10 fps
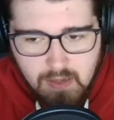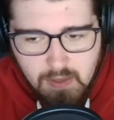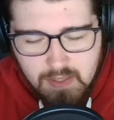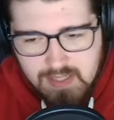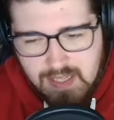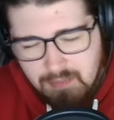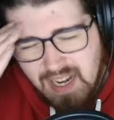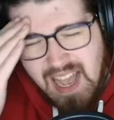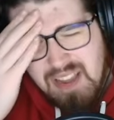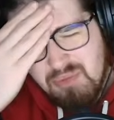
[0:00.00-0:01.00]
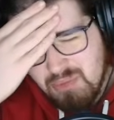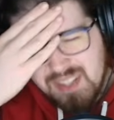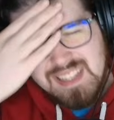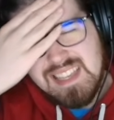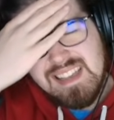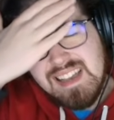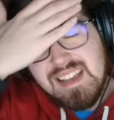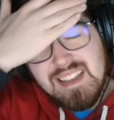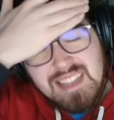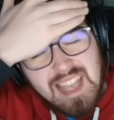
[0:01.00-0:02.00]
I'll see. But
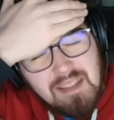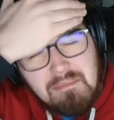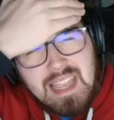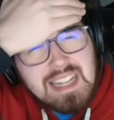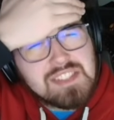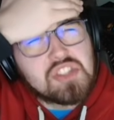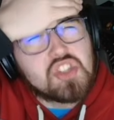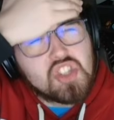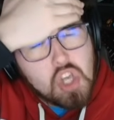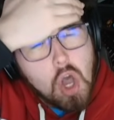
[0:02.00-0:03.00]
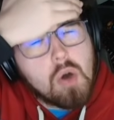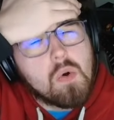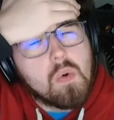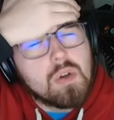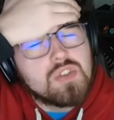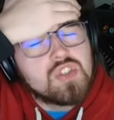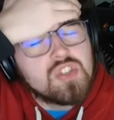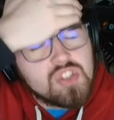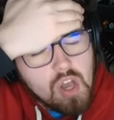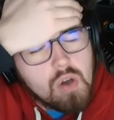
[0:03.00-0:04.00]
it made it so
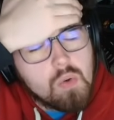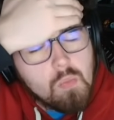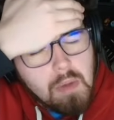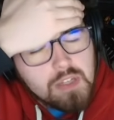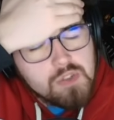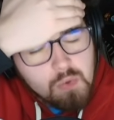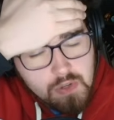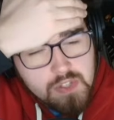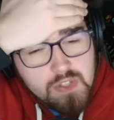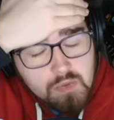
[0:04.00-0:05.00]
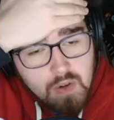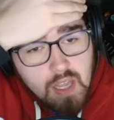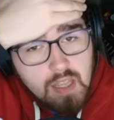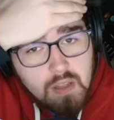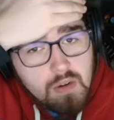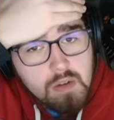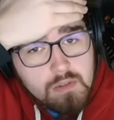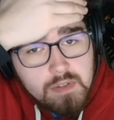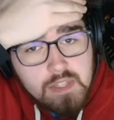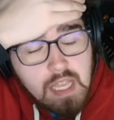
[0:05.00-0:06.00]
much worse to write. You don't
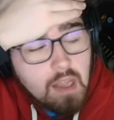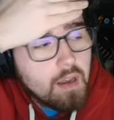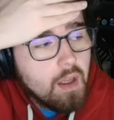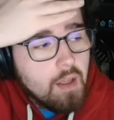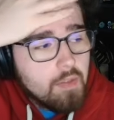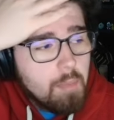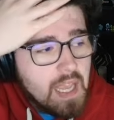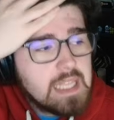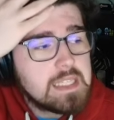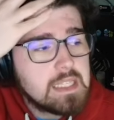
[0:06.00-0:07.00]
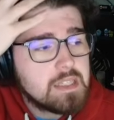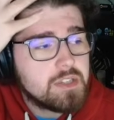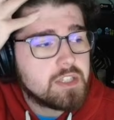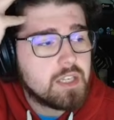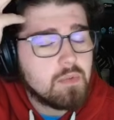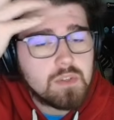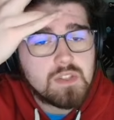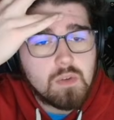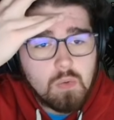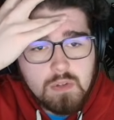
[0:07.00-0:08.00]
understand. Pacing this shit
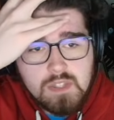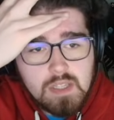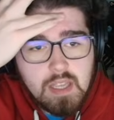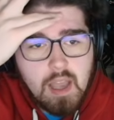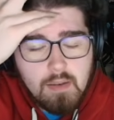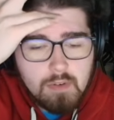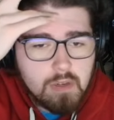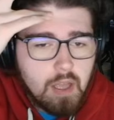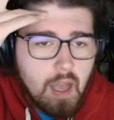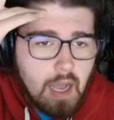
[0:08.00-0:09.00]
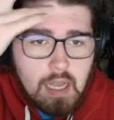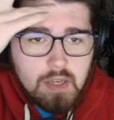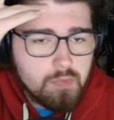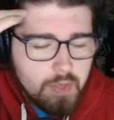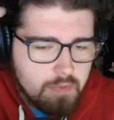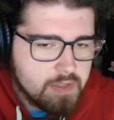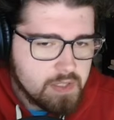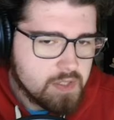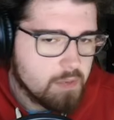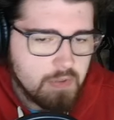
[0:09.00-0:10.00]
was the worst thing ever. I had to rewrite
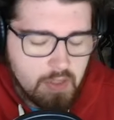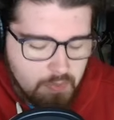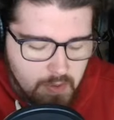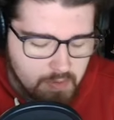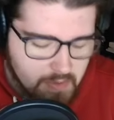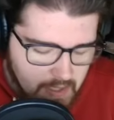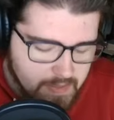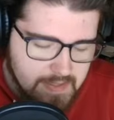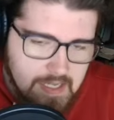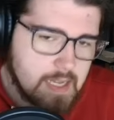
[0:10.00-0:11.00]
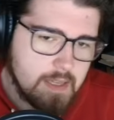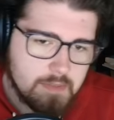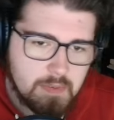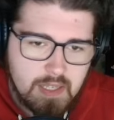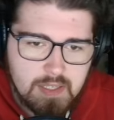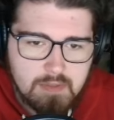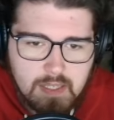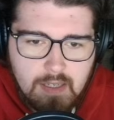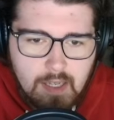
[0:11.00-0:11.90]
this script like 300,000 times because of it.